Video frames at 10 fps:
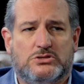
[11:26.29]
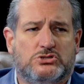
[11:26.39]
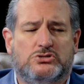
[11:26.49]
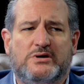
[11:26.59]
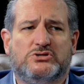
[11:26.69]
the
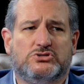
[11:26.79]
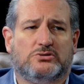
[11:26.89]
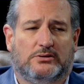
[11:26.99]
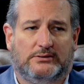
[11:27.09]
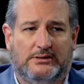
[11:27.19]
two issues
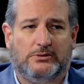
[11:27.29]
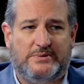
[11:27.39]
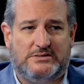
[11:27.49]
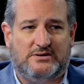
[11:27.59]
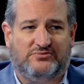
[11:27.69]
are a little
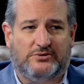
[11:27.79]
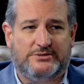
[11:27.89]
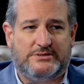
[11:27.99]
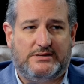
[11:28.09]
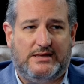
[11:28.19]
bit
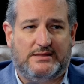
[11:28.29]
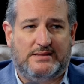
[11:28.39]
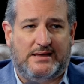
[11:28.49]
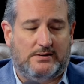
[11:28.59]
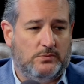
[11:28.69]
different
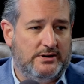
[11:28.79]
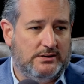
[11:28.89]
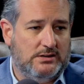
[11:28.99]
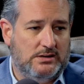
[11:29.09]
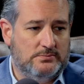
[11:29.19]
in that when
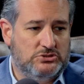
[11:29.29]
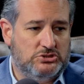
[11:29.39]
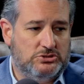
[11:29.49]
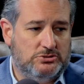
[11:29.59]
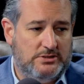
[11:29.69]
it
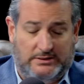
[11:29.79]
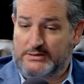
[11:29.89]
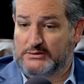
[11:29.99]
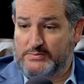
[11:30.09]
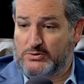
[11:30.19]
comes to
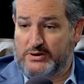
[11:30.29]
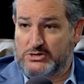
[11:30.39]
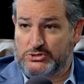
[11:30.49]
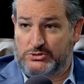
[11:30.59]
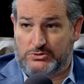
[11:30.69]
illegal
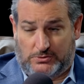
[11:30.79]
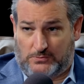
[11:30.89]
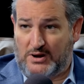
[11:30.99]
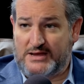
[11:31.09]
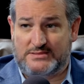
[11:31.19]
immigration,
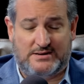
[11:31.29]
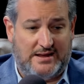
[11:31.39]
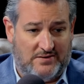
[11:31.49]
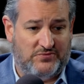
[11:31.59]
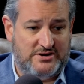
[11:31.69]
you're right that
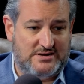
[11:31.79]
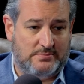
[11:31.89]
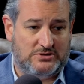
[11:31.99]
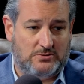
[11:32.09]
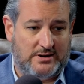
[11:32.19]
every
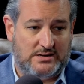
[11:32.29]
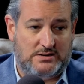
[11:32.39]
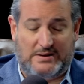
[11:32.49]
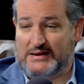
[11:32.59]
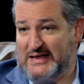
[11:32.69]
Democrat
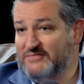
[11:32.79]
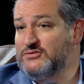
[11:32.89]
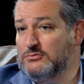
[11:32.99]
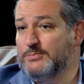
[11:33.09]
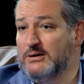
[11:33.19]
and about half
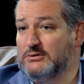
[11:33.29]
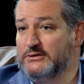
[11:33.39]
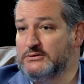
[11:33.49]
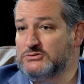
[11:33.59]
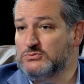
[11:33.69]
the
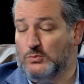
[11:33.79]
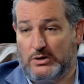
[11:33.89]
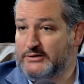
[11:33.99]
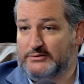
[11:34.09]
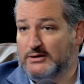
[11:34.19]
Republicans
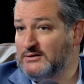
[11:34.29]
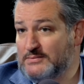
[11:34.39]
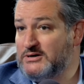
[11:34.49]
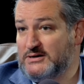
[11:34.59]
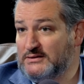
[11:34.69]
want
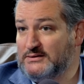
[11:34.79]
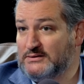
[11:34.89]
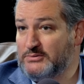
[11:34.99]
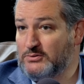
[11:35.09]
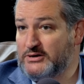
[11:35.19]
unlimited
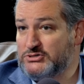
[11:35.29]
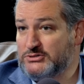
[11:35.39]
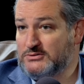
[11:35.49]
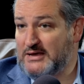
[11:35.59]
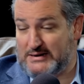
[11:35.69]
illegal
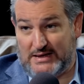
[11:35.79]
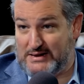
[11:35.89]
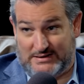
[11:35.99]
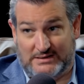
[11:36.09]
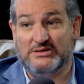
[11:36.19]
immigration, and
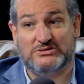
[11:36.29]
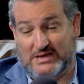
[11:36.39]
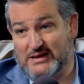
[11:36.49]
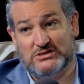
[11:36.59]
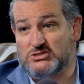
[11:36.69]
it is
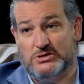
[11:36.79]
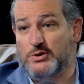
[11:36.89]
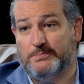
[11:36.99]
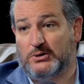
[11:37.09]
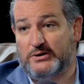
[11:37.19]
the
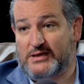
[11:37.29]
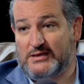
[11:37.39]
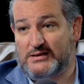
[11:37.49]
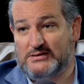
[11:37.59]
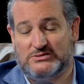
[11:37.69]
uniparty.
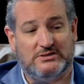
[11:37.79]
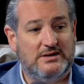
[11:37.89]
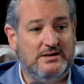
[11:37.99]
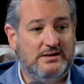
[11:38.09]
It is